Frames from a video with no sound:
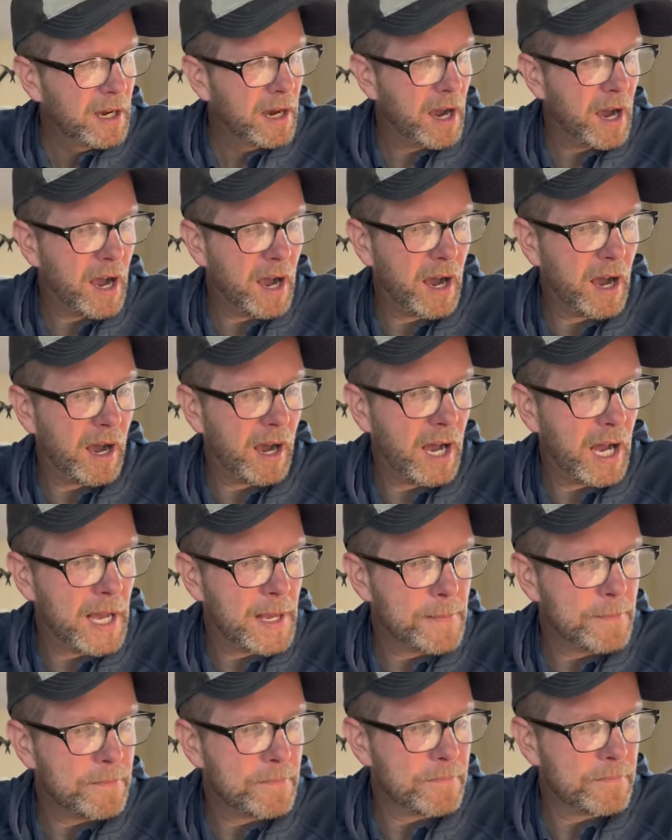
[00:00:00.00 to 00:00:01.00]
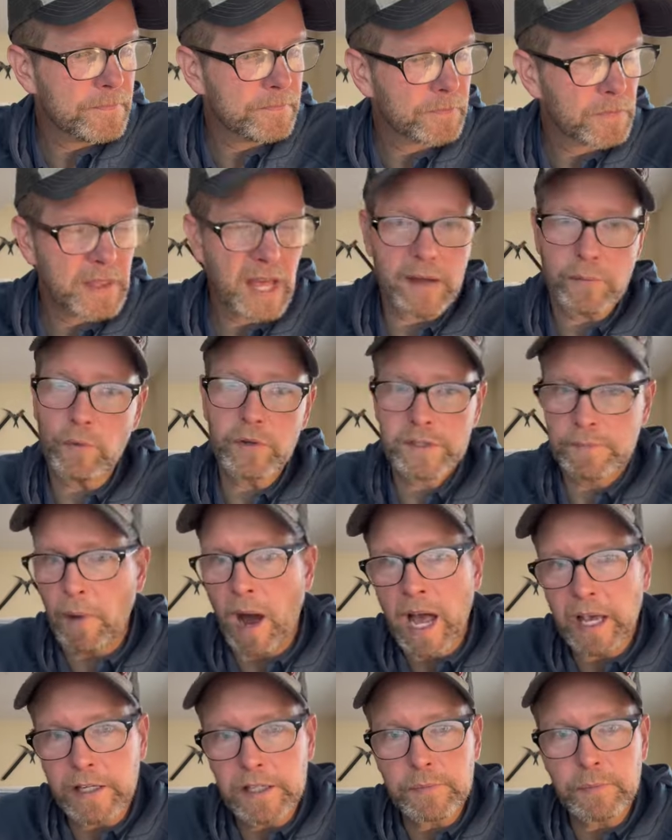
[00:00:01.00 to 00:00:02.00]
Uh, that was
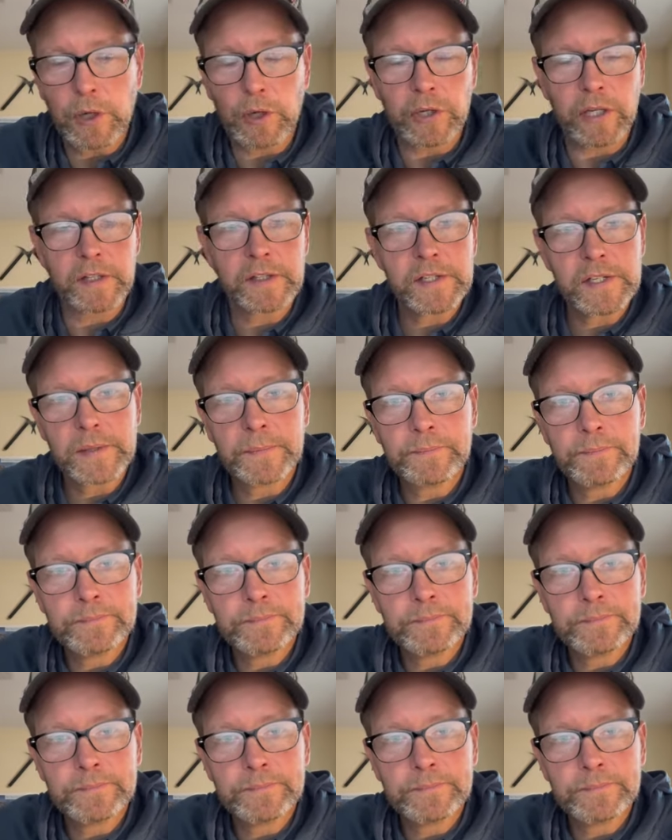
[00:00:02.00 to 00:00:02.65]
my experience.